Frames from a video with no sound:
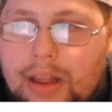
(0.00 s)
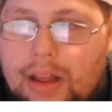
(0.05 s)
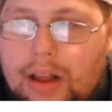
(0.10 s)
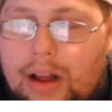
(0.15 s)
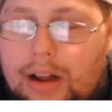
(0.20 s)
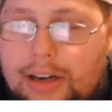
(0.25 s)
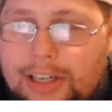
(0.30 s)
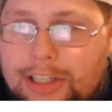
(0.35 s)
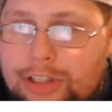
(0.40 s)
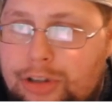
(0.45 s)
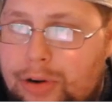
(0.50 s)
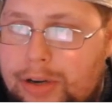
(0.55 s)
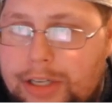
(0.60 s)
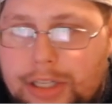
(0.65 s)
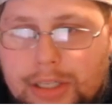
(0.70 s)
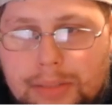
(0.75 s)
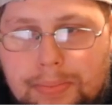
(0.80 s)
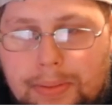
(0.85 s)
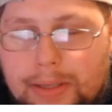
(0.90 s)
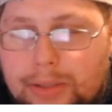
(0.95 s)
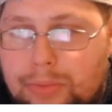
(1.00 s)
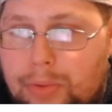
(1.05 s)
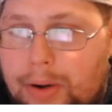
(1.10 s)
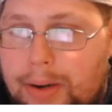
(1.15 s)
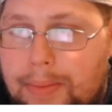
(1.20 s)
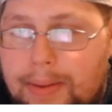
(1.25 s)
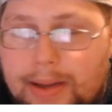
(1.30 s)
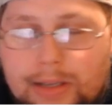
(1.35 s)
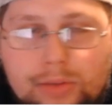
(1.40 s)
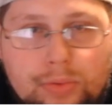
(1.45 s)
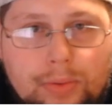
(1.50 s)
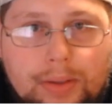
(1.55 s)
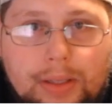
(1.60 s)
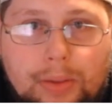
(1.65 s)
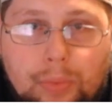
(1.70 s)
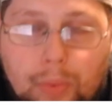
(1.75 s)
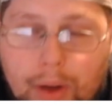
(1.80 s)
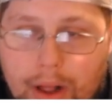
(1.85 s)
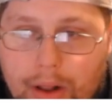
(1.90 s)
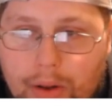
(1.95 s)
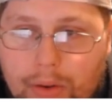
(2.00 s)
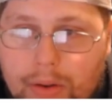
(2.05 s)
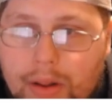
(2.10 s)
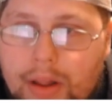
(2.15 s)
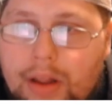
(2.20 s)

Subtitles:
Detroit just plays running backs really well,